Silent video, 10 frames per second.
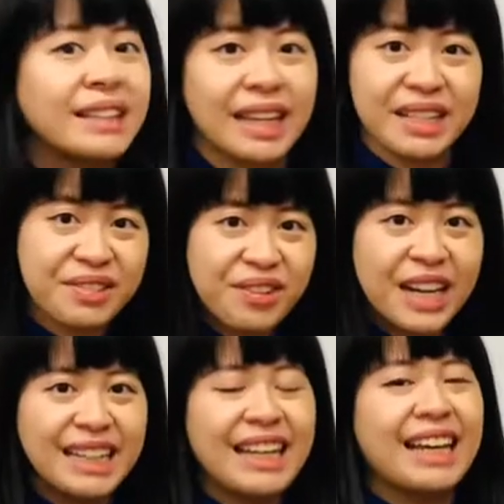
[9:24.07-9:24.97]
That's
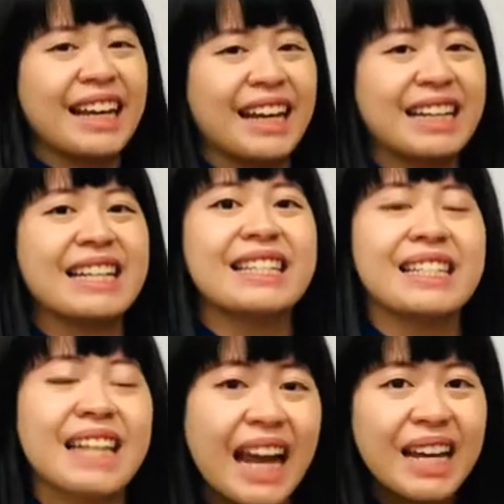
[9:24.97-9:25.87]
right, it is
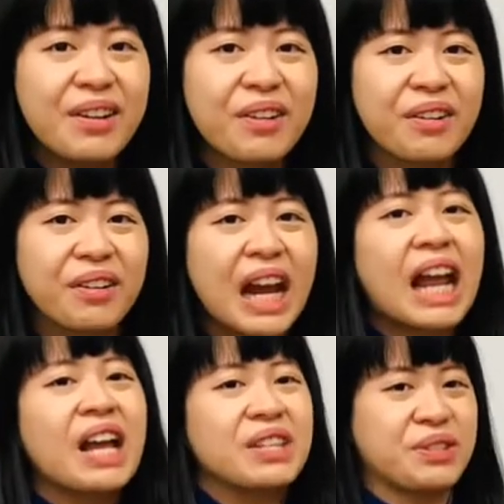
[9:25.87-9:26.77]
Tiger.
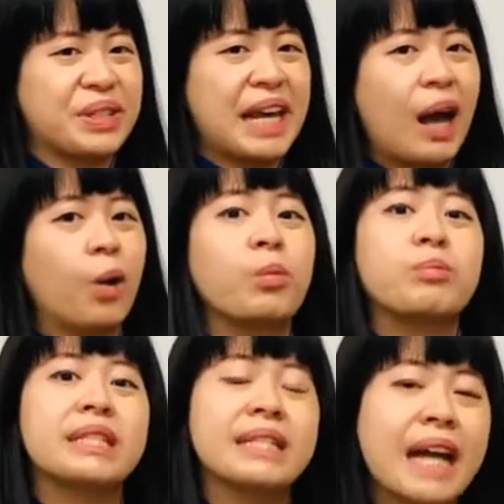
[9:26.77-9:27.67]
So now,
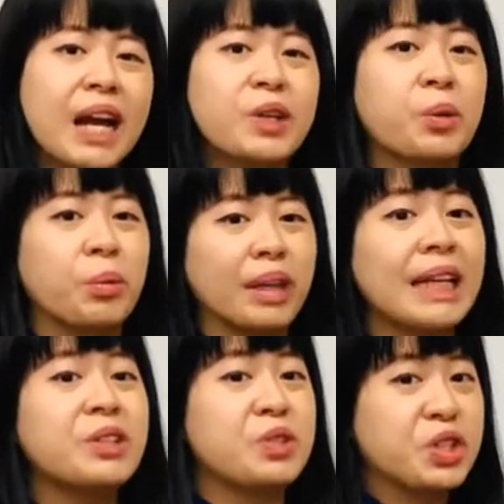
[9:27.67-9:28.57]
Miss Tiger would
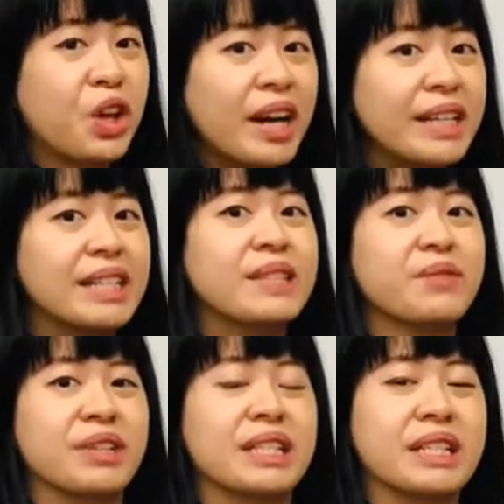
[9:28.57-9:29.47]
like to join us
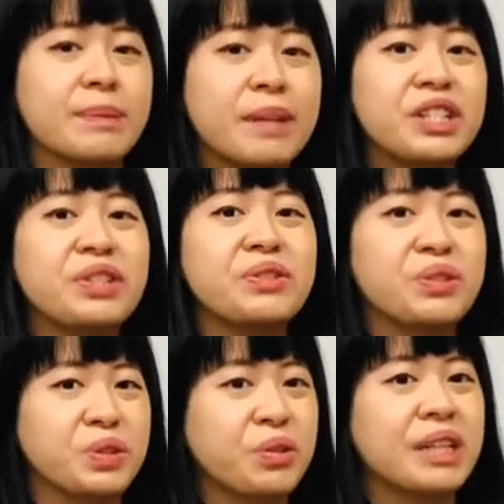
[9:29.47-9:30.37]
for this special
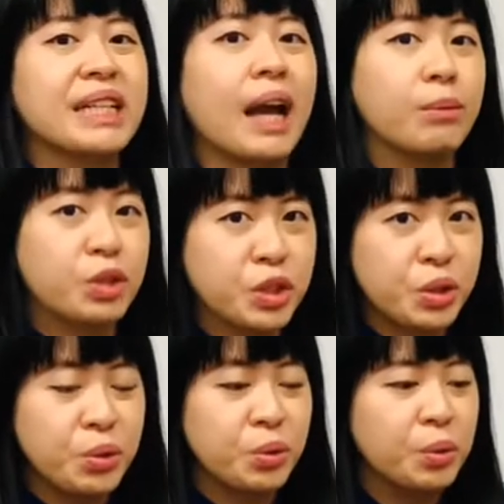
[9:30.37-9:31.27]
story time
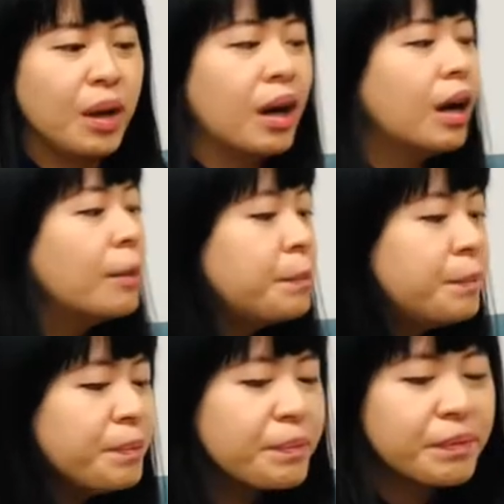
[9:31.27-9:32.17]
too.
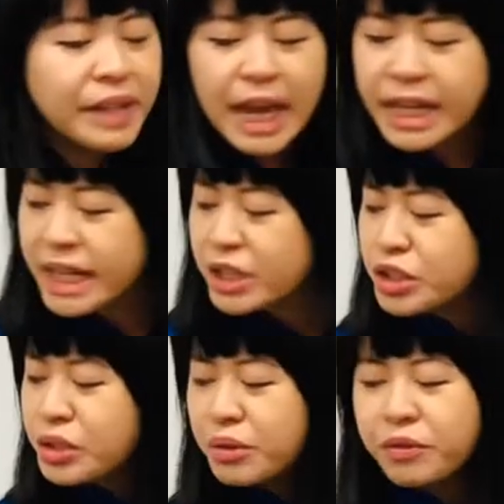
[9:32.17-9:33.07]
Hmm, can
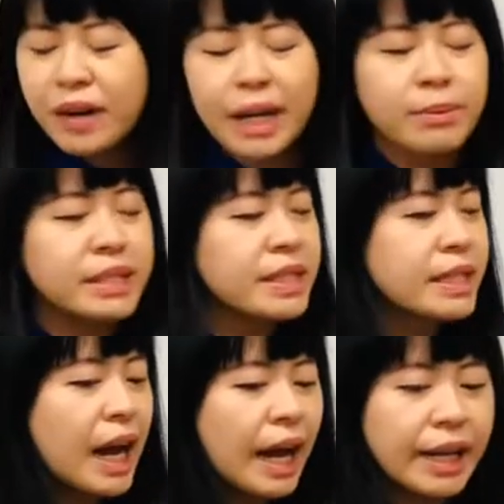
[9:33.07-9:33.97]
you find Miss
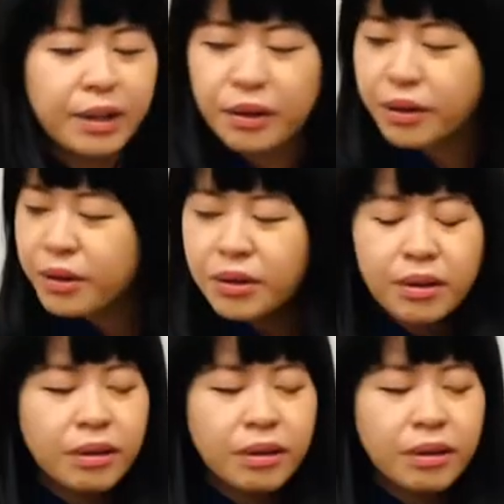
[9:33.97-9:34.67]
Tiger?